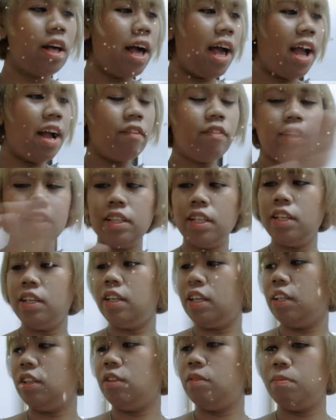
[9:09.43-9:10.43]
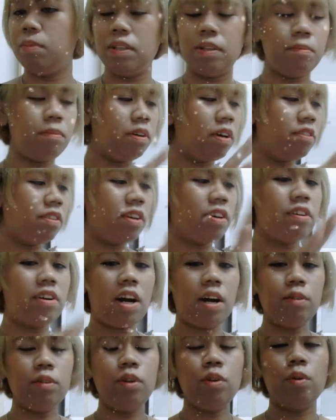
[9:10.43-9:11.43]
Everything
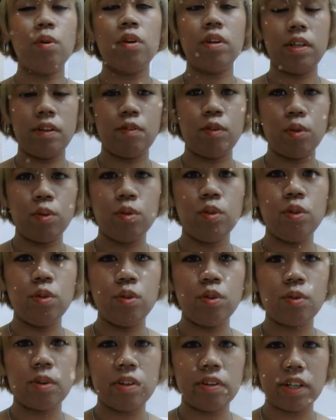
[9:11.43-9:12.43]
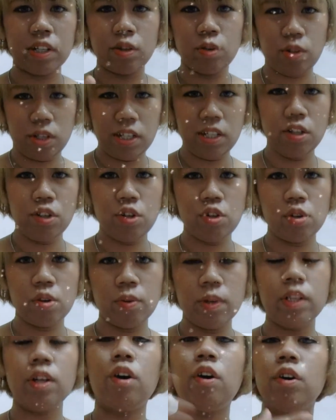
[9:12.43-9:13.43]
around you, or if you don't use one, right, you either throw
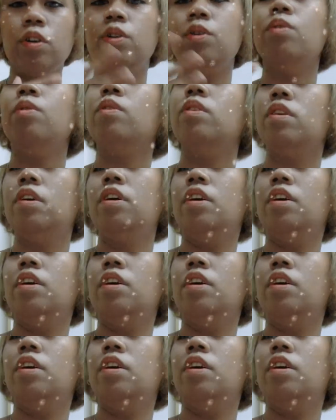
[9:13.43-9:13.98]
it or you